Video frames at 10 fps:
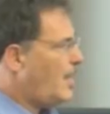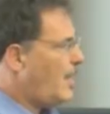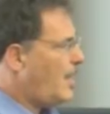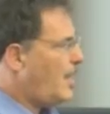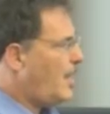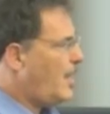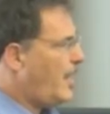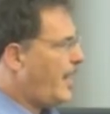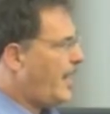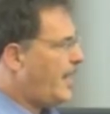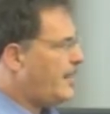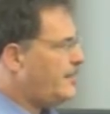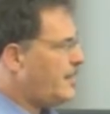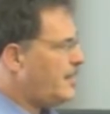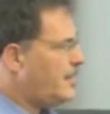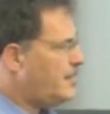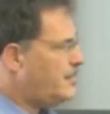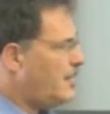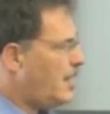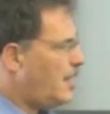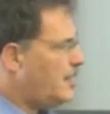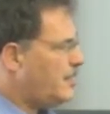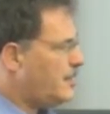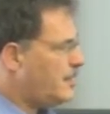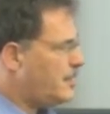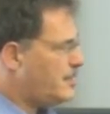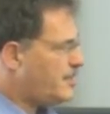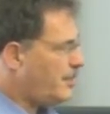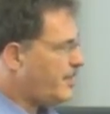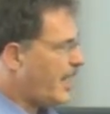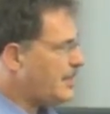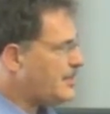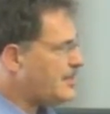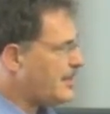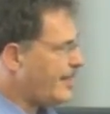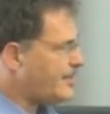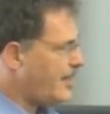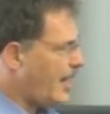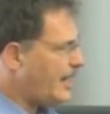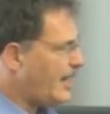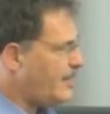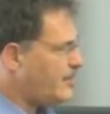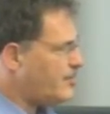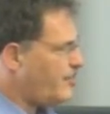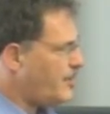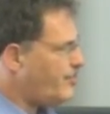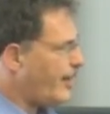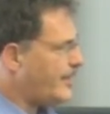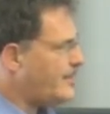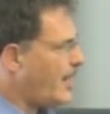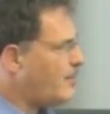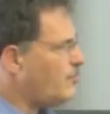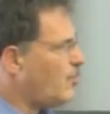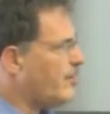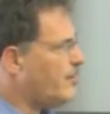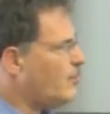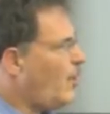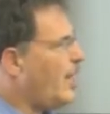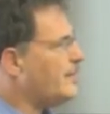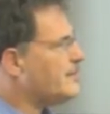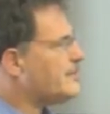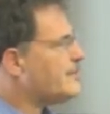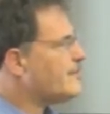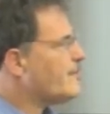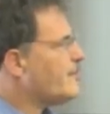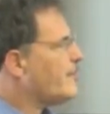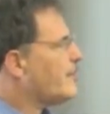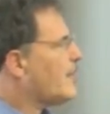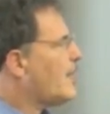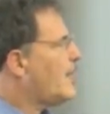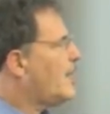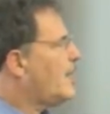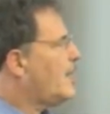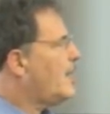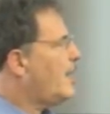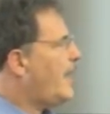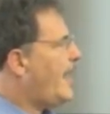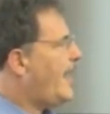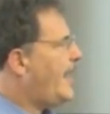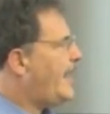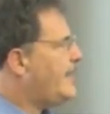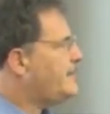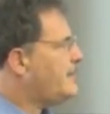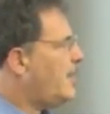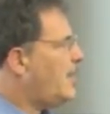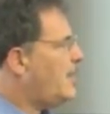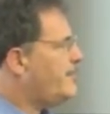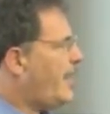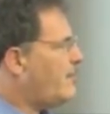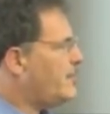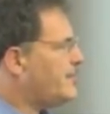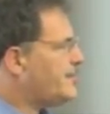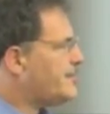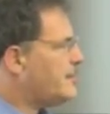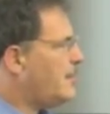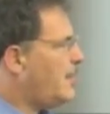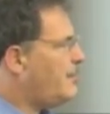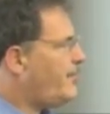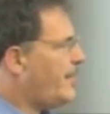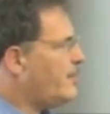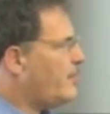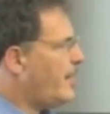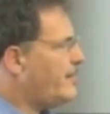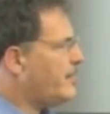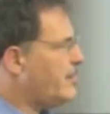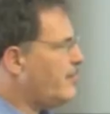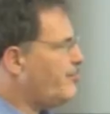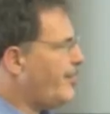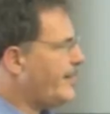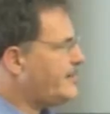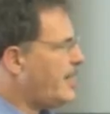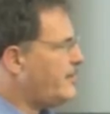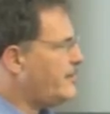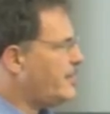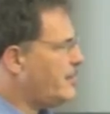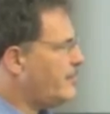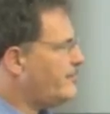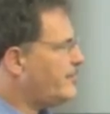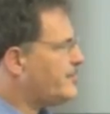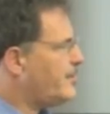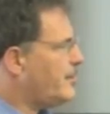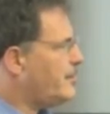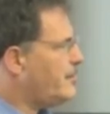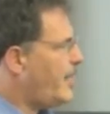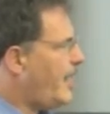Uh, and in uh, some cases, like Thailand, there's been a breakdown more than once. And uh, that was, uh, by the way, the year of breakdown and the year of return.